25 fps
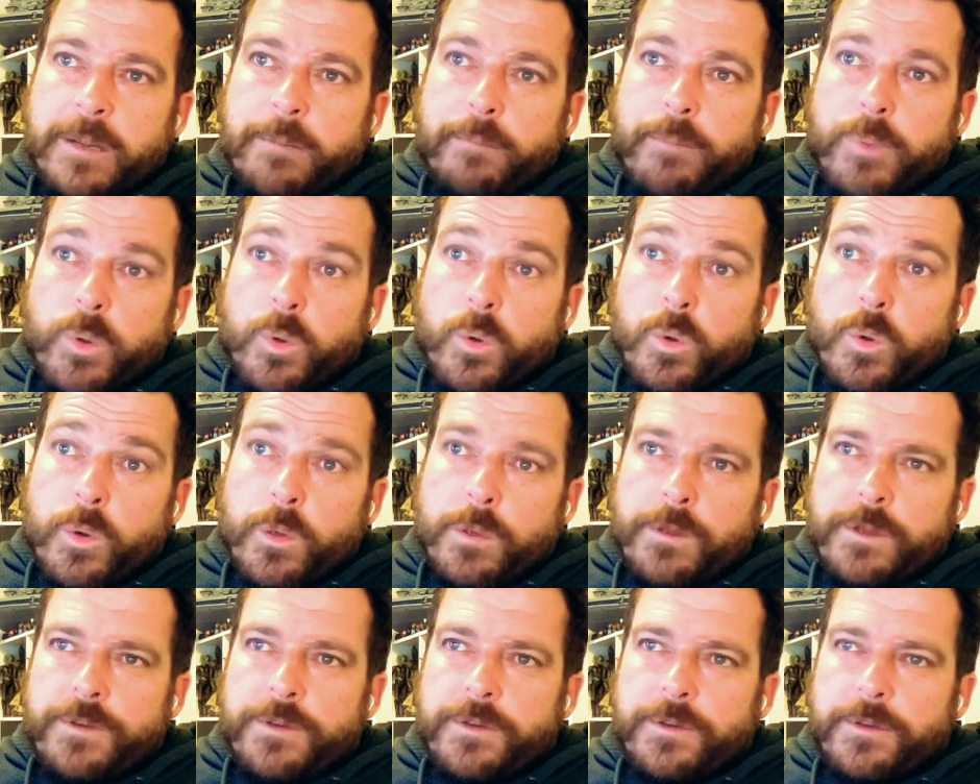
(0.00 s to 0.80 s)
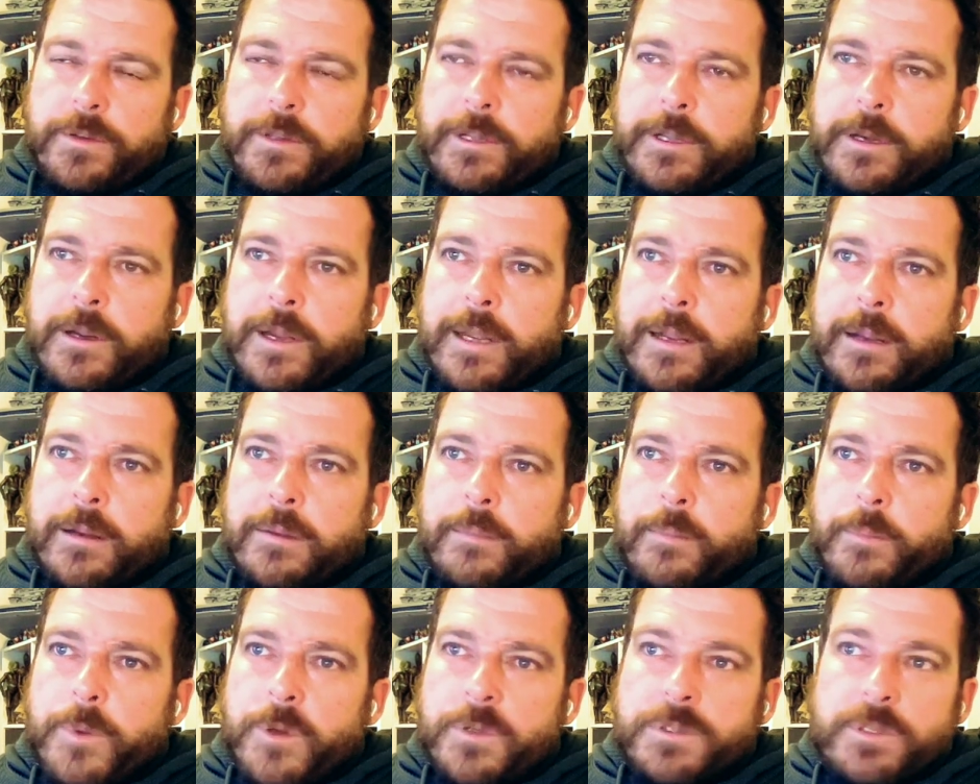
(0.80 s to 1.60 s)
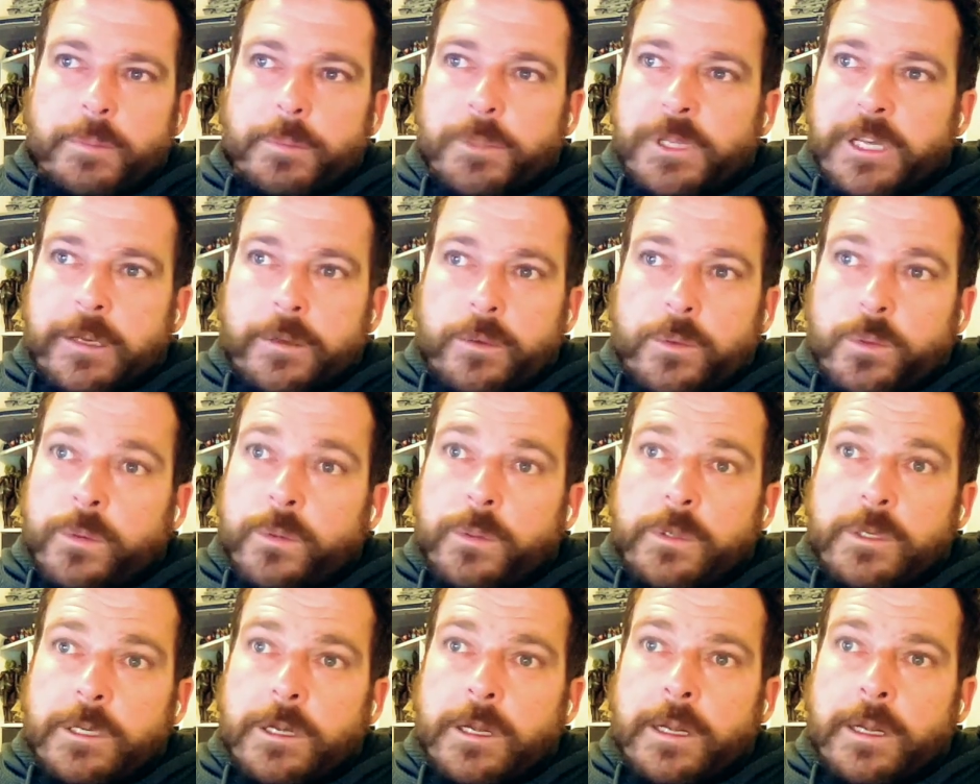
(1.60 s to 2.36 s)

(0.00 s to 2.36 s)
boards that I possibly could.